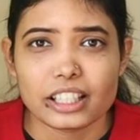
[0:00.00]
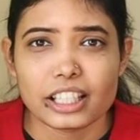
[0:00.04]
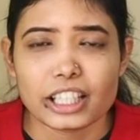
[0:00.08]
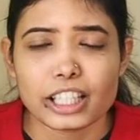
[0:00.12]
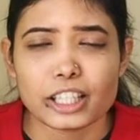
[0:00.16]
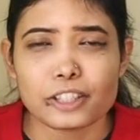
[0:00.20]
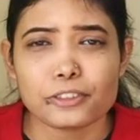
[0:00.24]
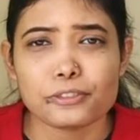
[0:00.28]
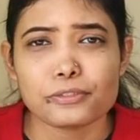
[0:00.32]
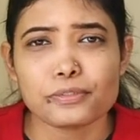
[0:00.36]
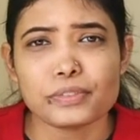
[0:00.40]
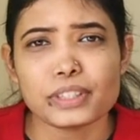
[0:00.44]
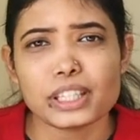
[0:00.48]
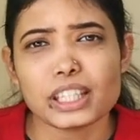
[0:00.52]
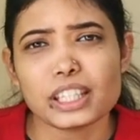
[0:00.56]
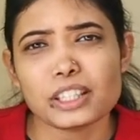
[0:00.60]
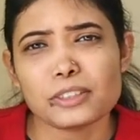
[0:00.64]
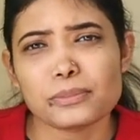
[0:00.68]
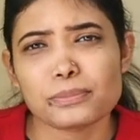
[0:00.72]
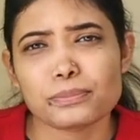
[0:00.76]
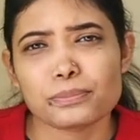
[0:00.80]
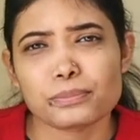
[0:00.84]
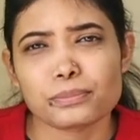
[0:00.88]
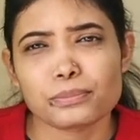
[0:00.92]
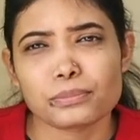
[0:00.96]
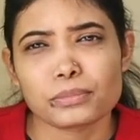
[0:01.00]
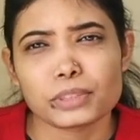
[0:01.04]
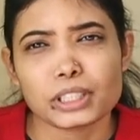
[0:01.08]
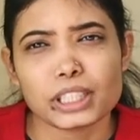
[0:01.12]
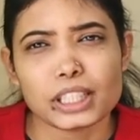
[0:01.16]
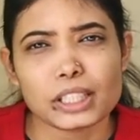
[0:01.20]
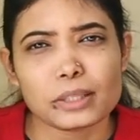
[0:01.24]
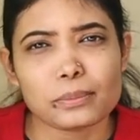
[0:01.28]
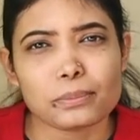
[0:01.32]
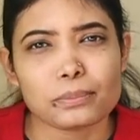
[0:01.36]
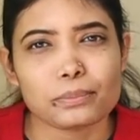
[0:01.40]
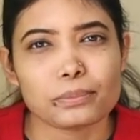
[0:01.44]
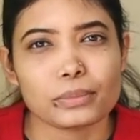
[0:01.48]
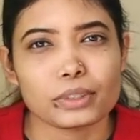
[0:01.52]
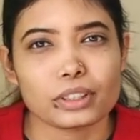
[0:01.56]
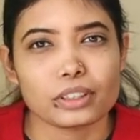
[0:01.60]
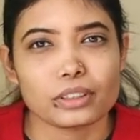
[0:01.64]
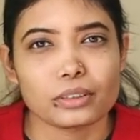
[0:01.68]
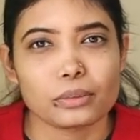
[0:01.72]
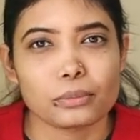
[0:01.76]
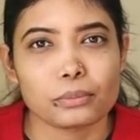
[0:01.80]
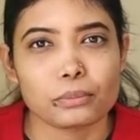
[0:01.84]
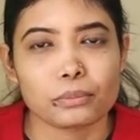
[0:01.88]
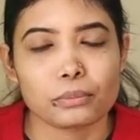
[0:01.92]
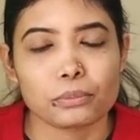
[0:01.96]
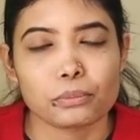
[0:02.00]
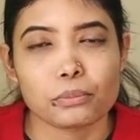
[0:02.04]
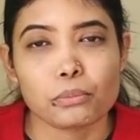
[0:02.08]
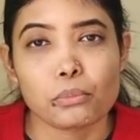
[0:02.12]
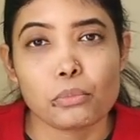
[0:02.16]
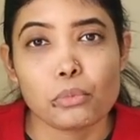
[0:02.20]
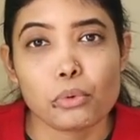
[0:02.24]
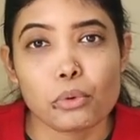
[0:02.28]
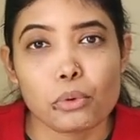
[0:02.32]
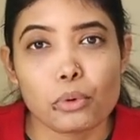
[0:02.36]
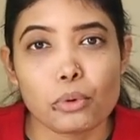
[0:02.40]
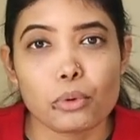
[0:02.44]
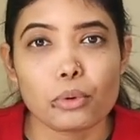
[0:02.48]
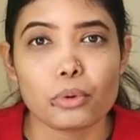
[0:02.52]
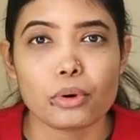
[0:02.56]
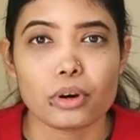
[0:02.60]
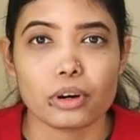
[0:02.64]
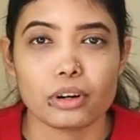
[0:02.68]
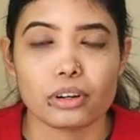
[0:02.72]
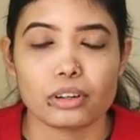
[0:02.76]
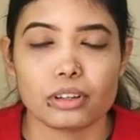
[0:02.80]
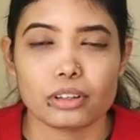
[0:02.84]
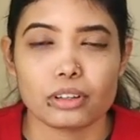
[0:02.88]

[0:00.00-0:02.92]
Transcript: if we keep more